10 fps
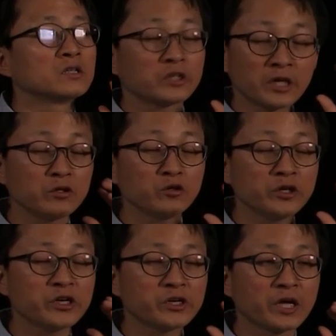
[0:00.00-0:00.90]
Can you
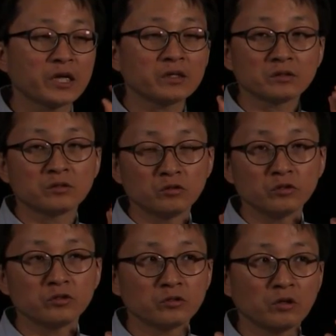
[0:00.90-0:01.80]
hear that? Do
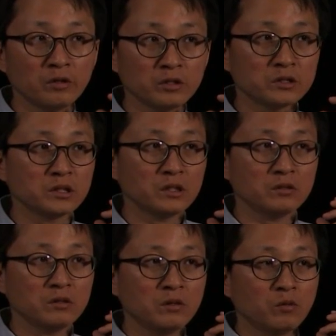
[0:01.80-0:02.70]
you understand
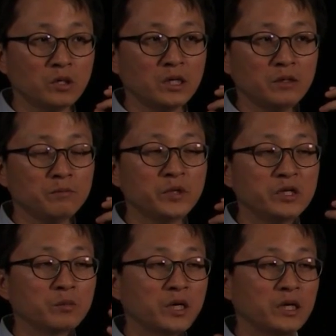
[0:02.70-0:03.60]
what I
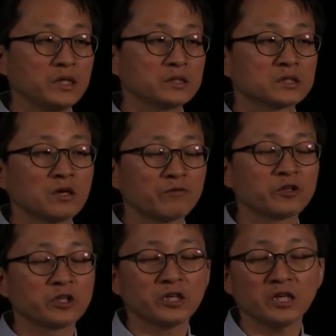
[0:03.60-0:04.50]
mean by it's
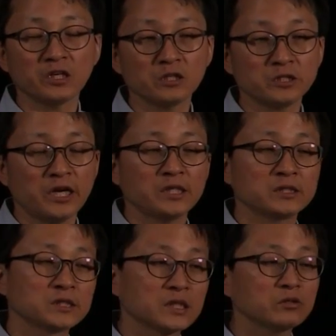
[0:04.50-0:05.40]
softer than English as
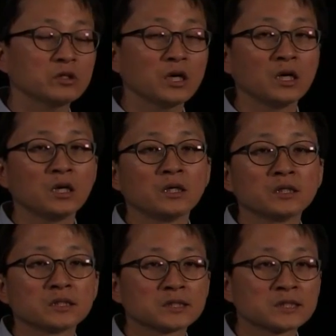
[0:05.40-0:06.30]
sound?
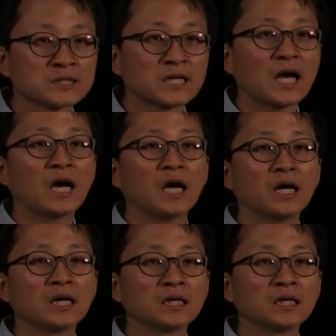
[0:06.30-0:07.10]
Sa.